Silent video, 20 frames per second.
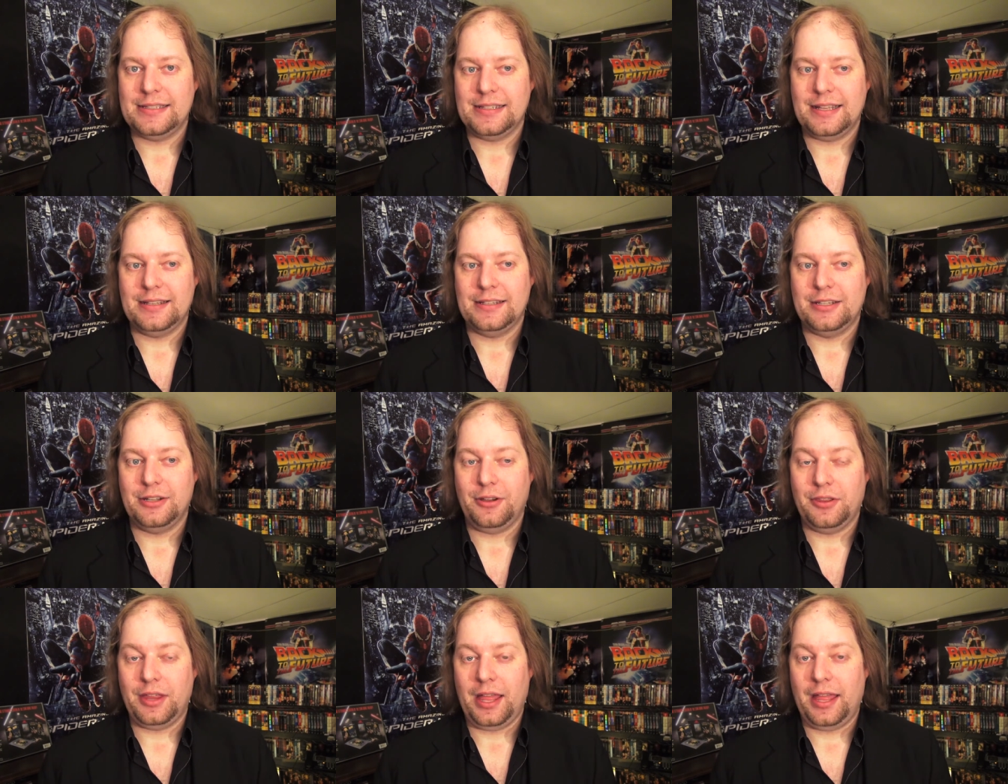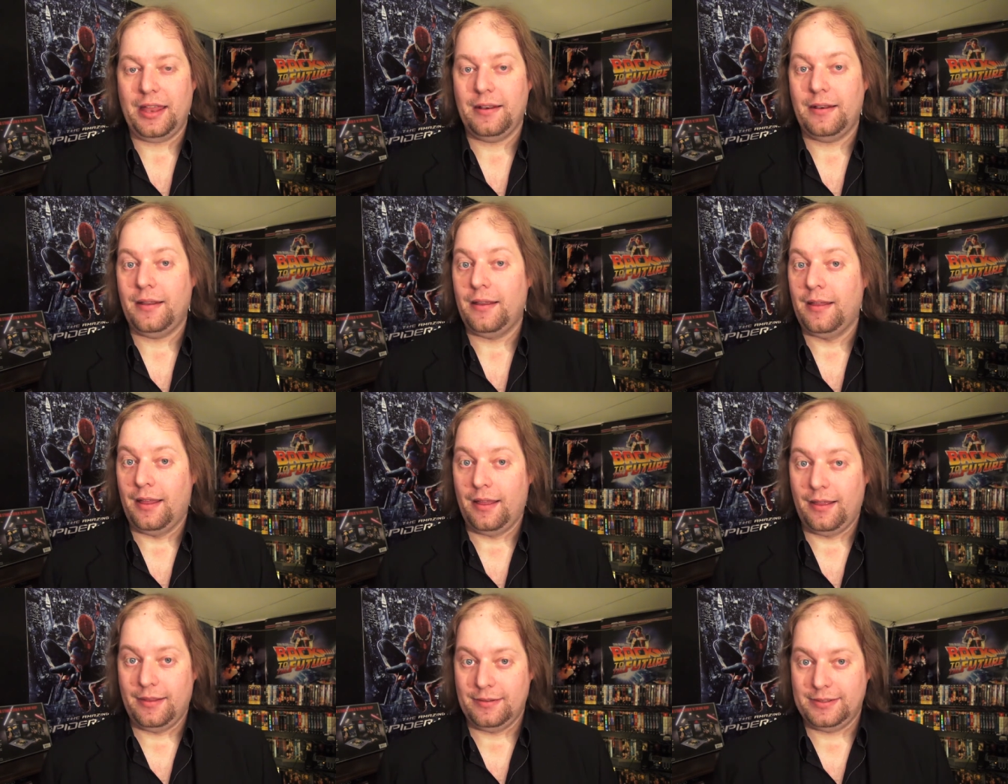Until then,
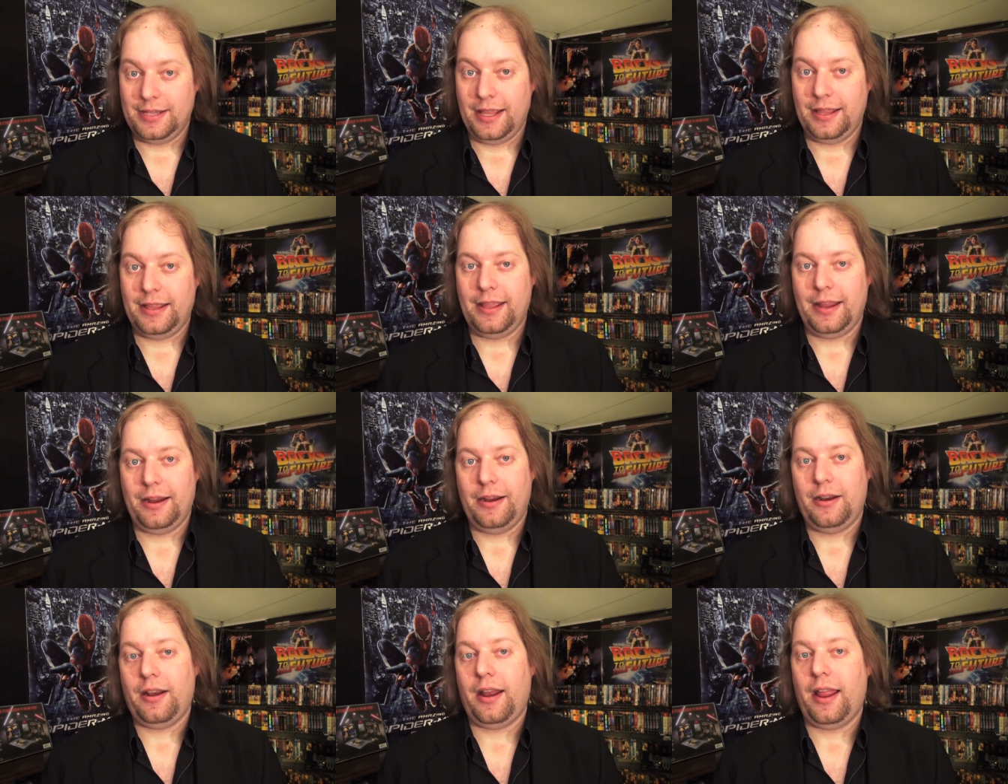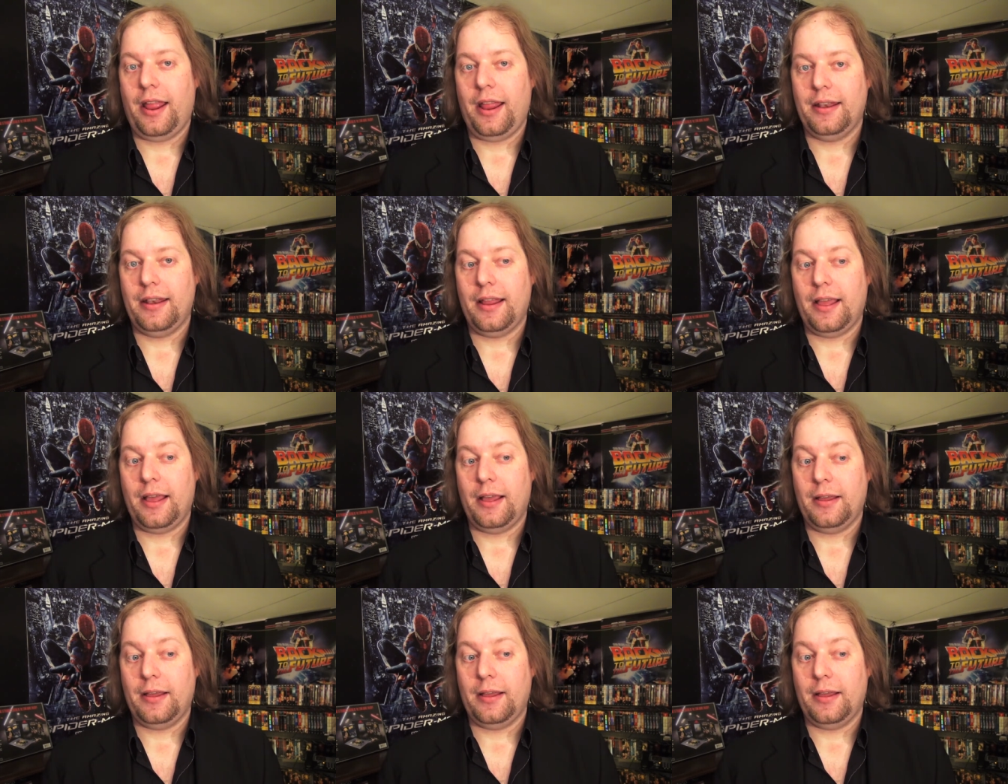take care, and